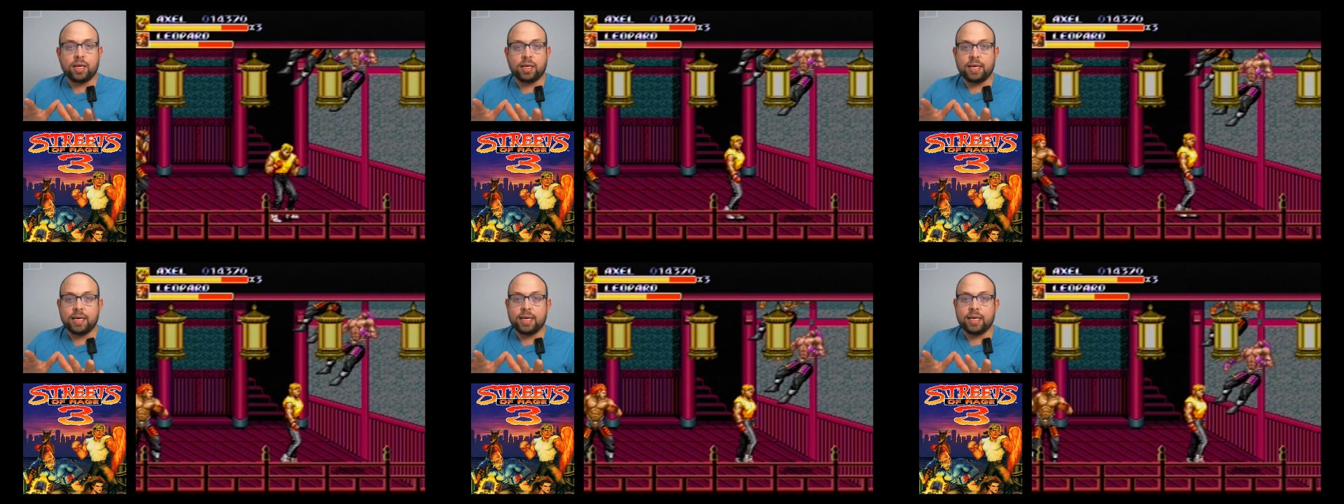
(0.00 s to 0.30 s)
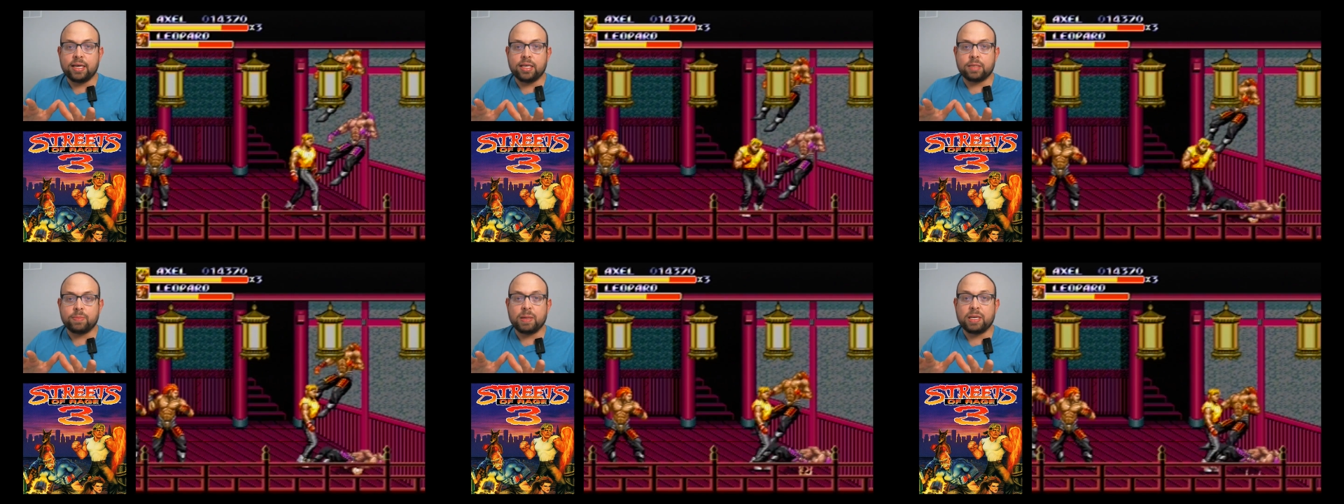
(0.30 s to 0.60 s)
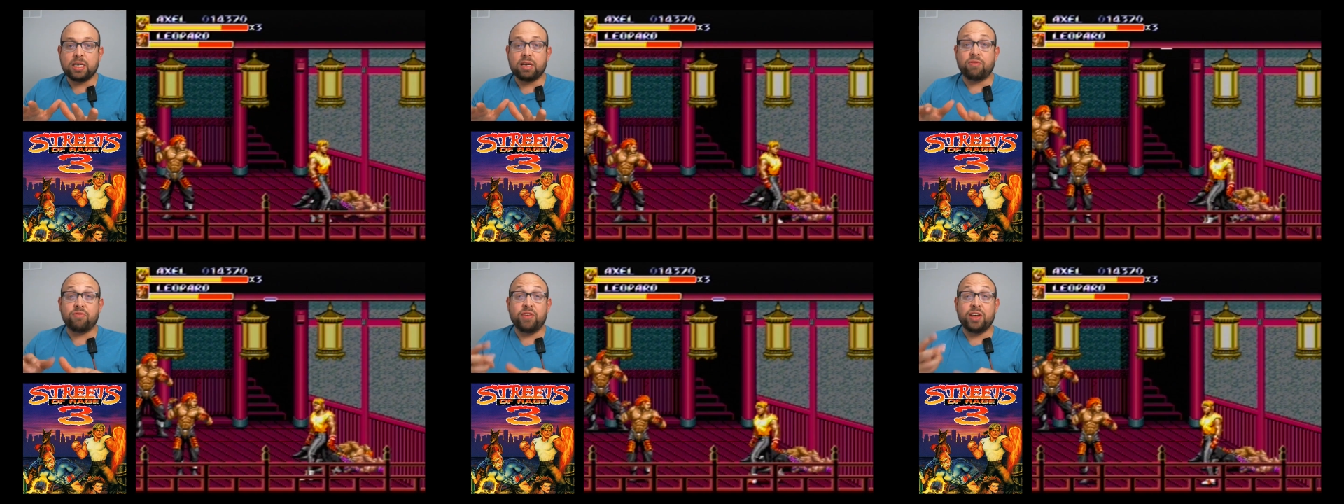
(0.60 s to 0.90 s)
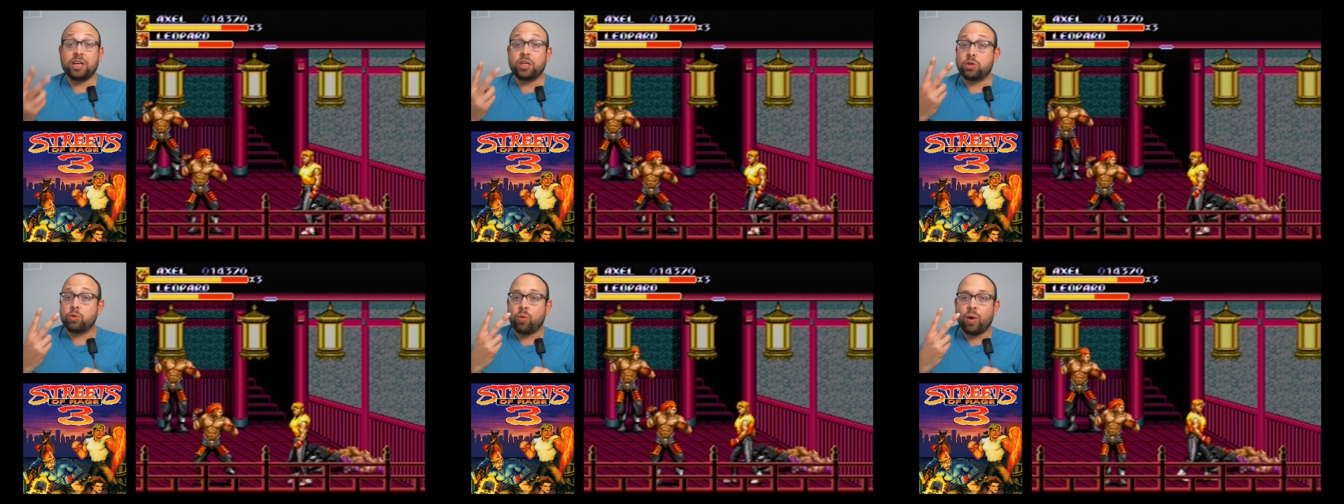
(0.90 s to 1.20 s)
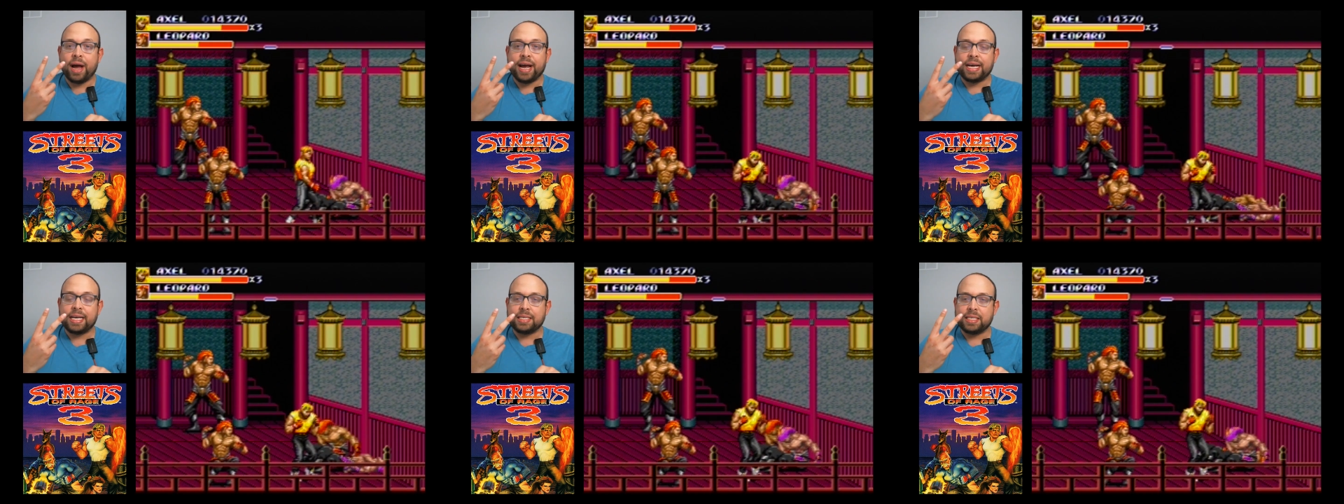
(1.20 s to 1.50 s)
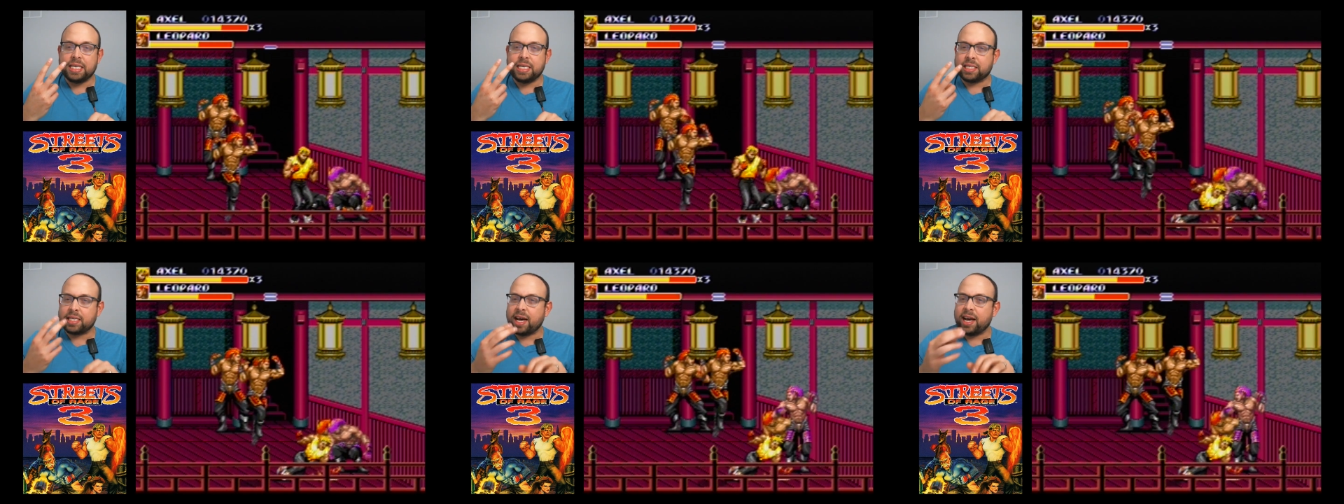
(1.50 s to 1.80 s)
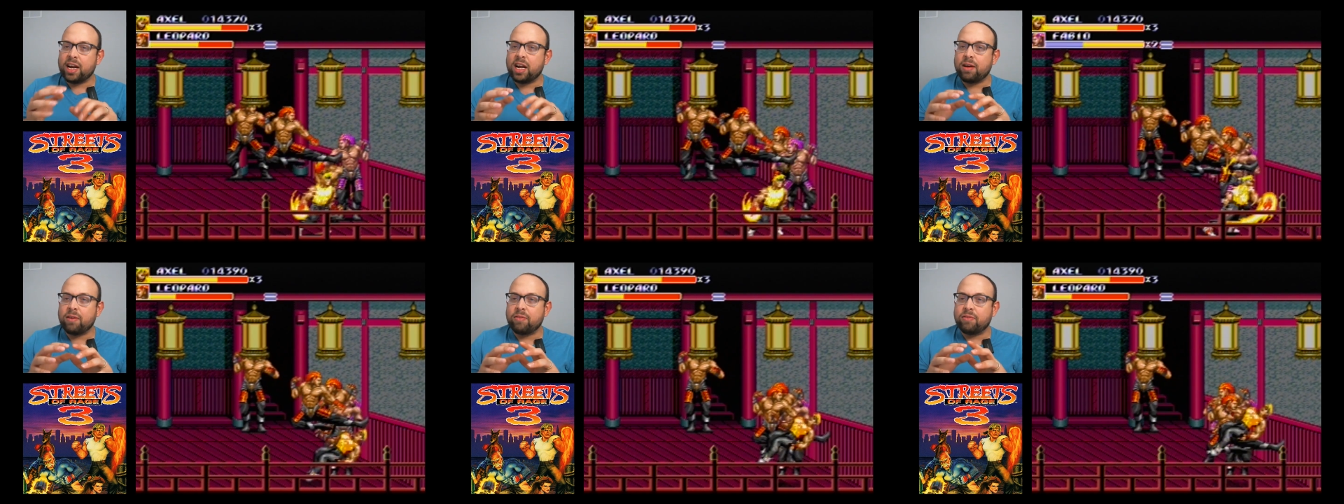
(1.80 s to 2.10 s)
He's been defeated twice. He's
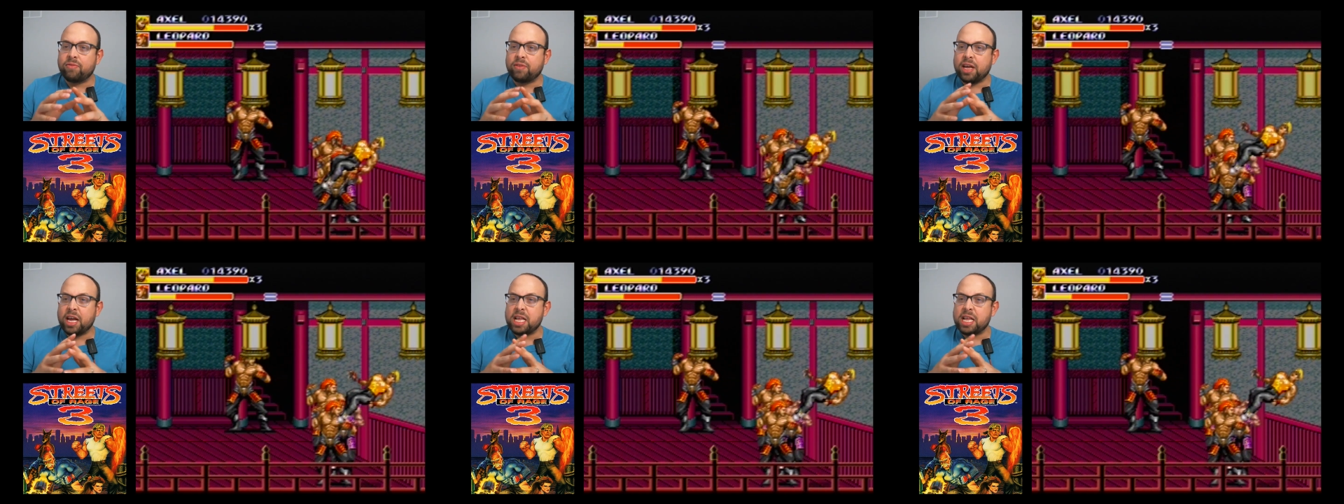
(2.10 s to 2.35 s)
kind of